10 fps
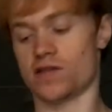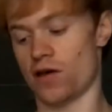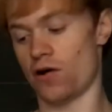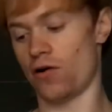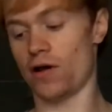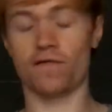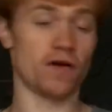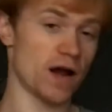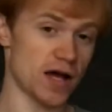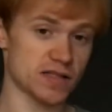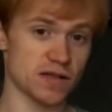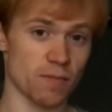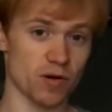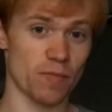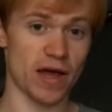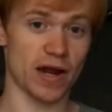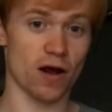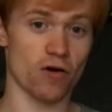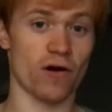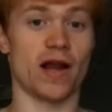So if you're not
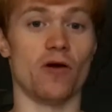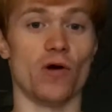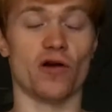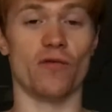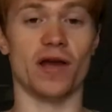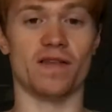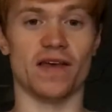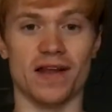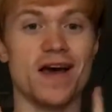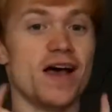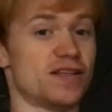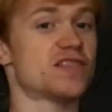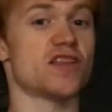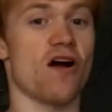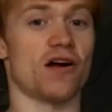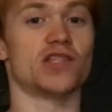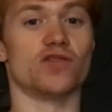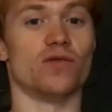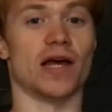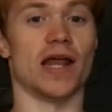supplementing already with creatine,
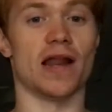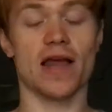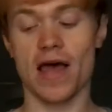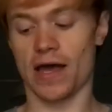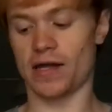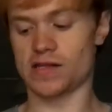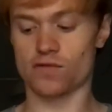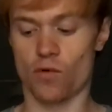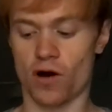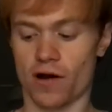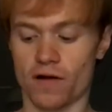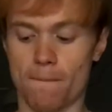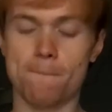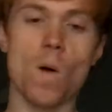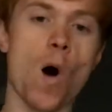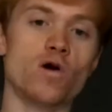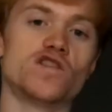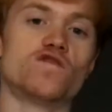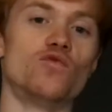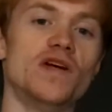start doing it. It's one of the
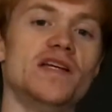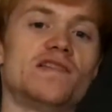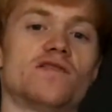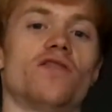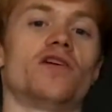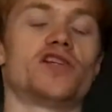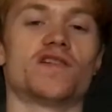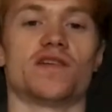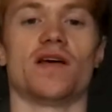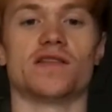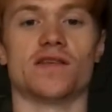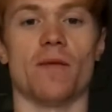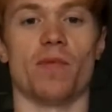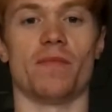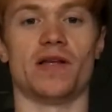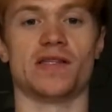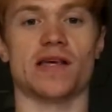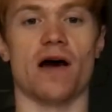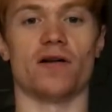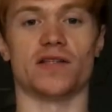most researched
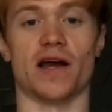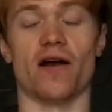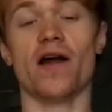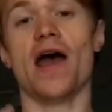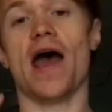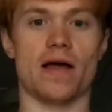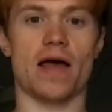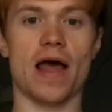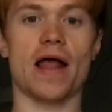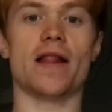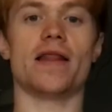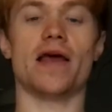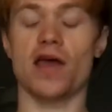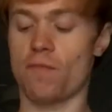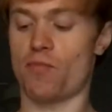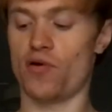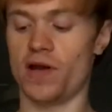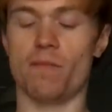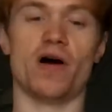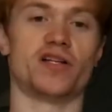supplements out there, and it
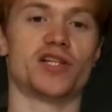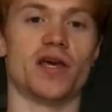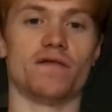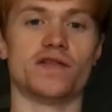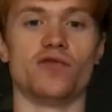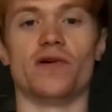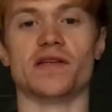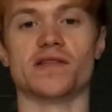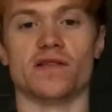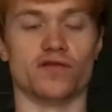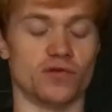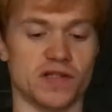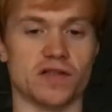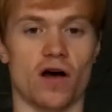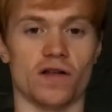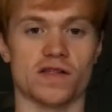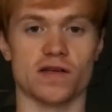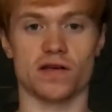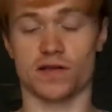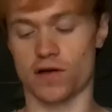pretty much gives you instant
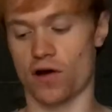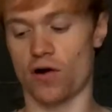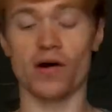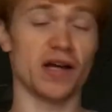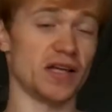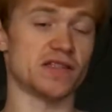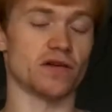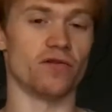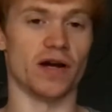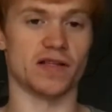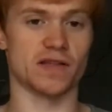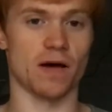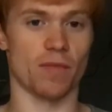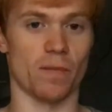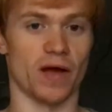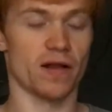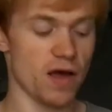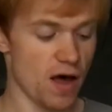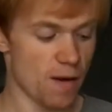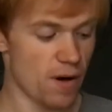results. So it's a great supplement.
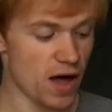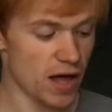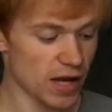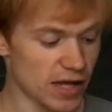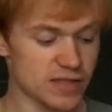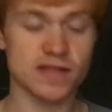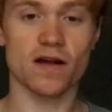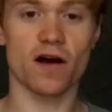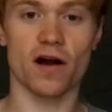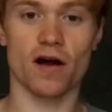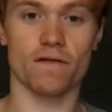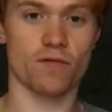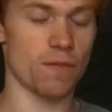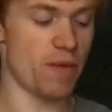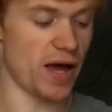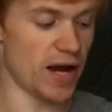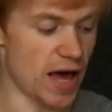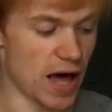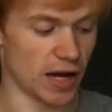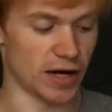But let's start off with
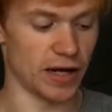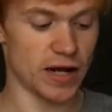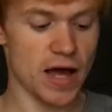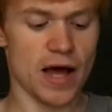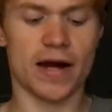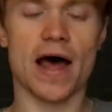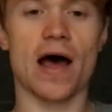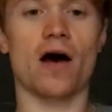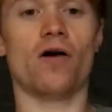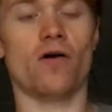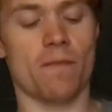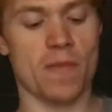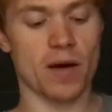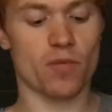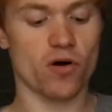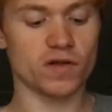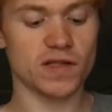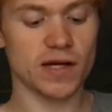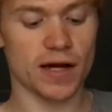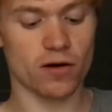beta-alanine. Now, My
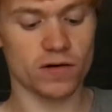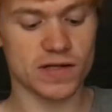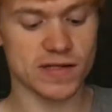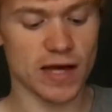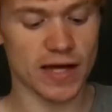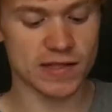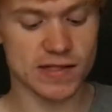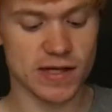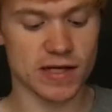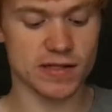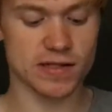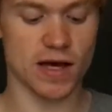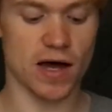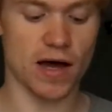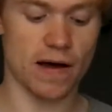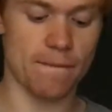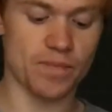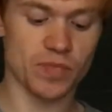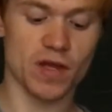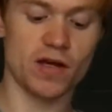Protein, I know the site says
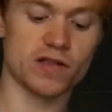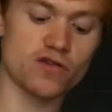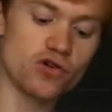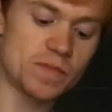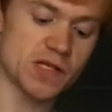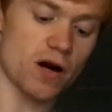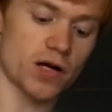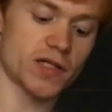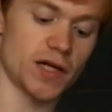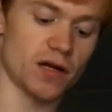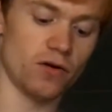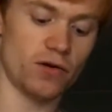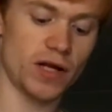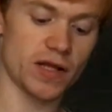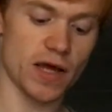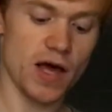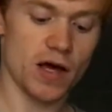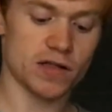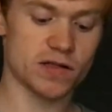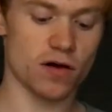scoops aren't included.
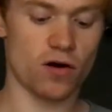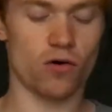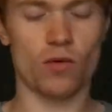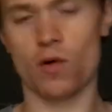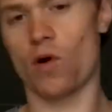So